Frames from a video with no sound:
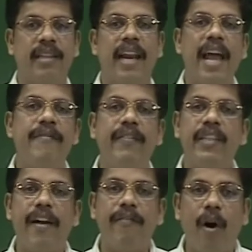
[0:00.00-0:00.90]
life which
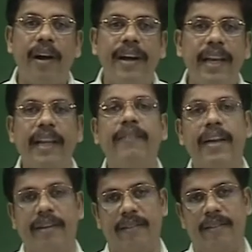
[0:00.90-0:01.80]
I have already lived
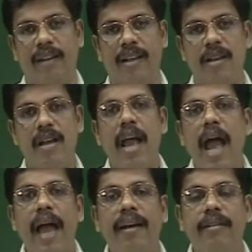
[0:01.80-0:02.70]
in,
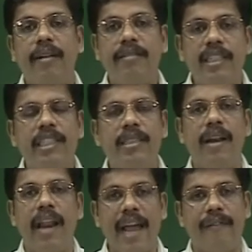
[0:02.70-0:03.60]
and this
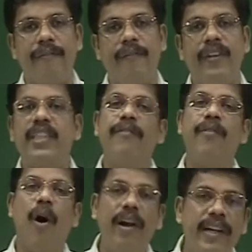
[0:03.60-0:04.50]
life which I have
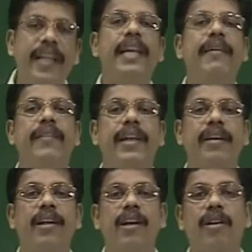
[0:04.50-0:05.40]
already lived in
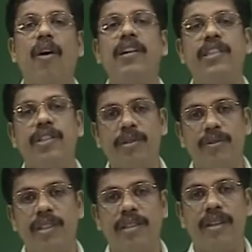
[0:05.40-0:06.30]

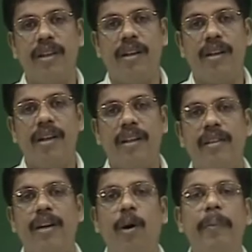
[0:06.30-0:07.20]
constitutes
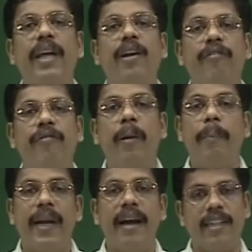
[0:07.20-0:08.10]
the domain of
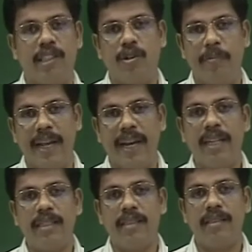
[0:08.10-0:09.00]
pre-understood meaning,
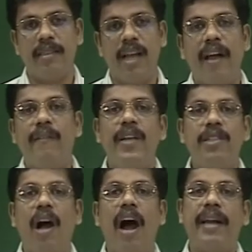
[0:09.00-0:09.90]

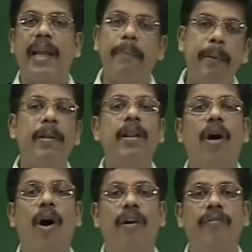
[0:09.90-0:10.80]
which are capable
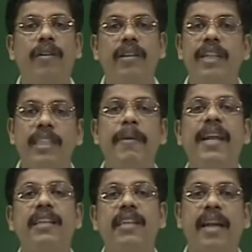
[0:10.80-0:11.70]
of, these
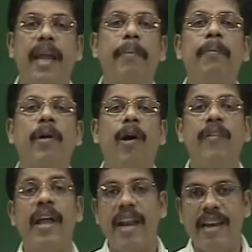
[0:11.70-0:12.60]
meanings are capable of
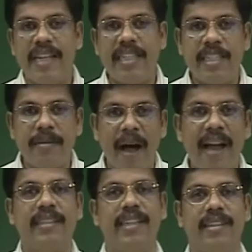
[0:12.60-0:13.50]

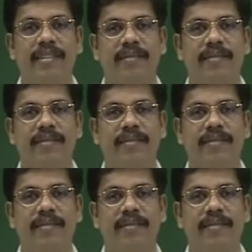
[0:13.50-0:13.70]
legitimizing